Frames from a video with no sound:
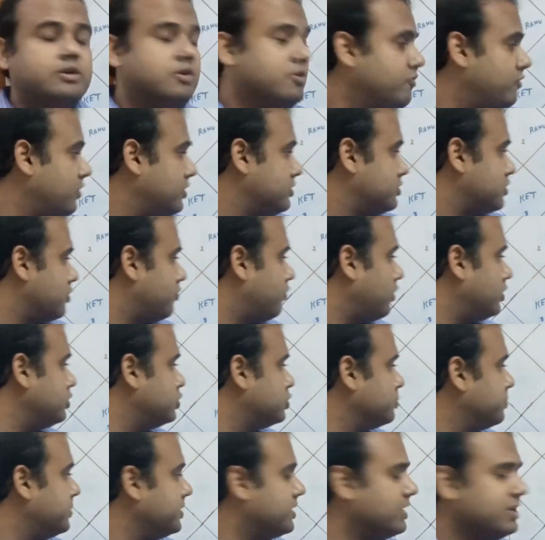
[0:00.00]
First of all,
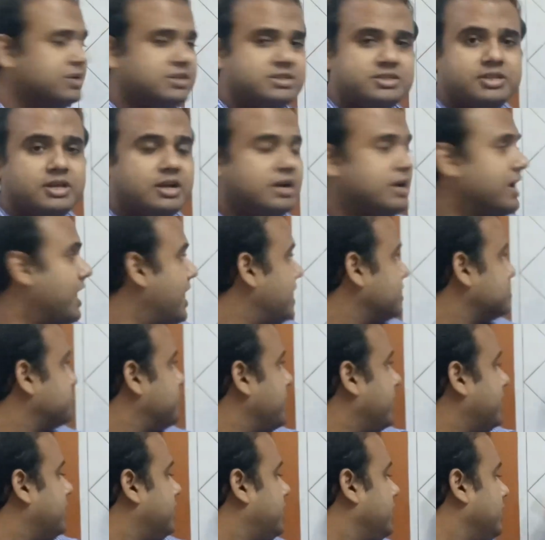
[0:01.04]
Jupiter is here
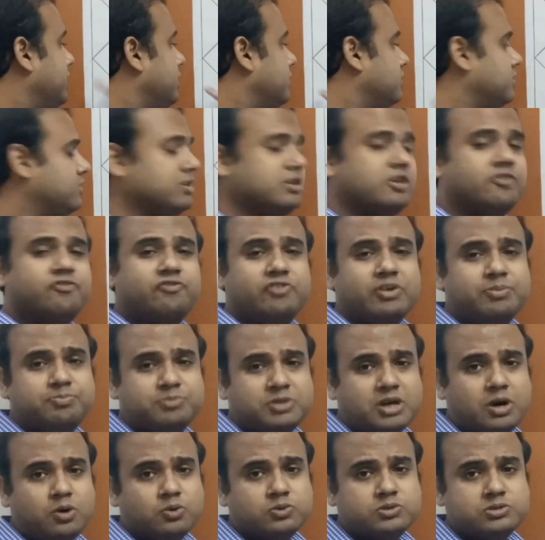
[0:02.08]
aspecting the fifth
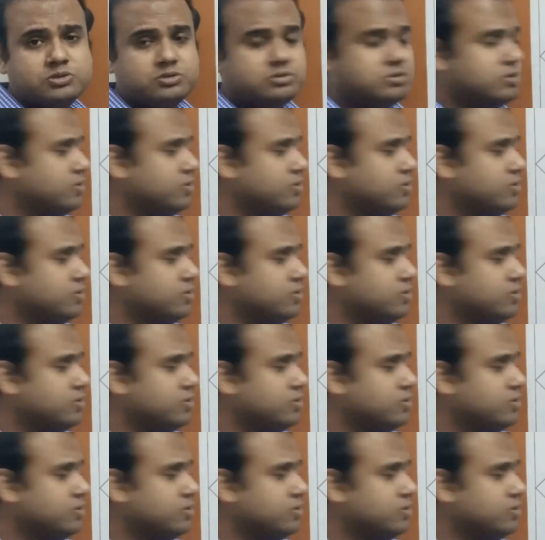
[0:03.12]
house,